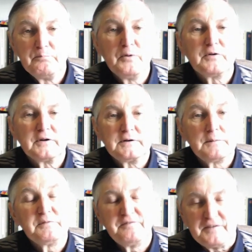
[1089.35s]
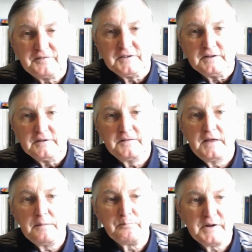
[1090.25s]
Book number 50,
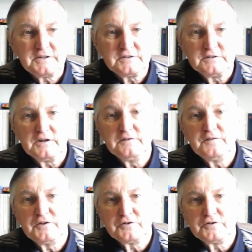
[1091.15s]
The Picture of